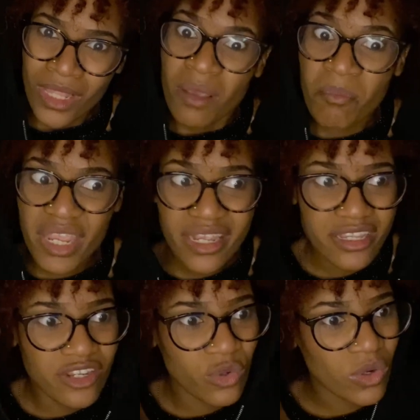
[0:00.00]
bake your
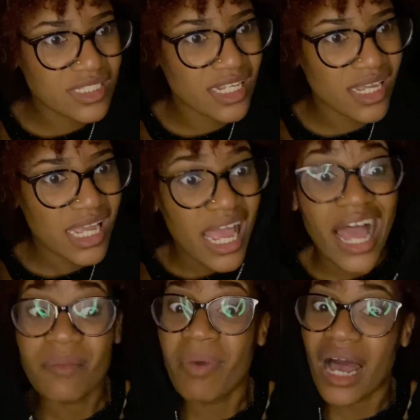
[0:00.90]
daughter,
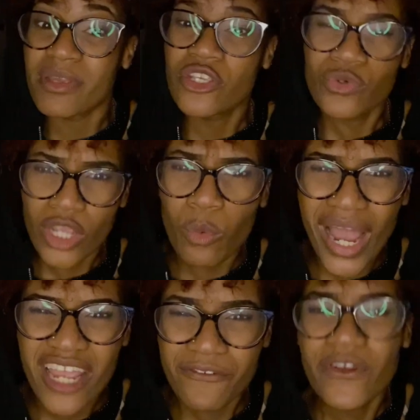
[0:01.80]
and barbecue your
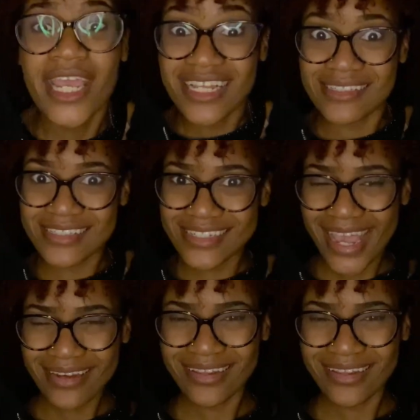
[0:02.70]
wife. Instead,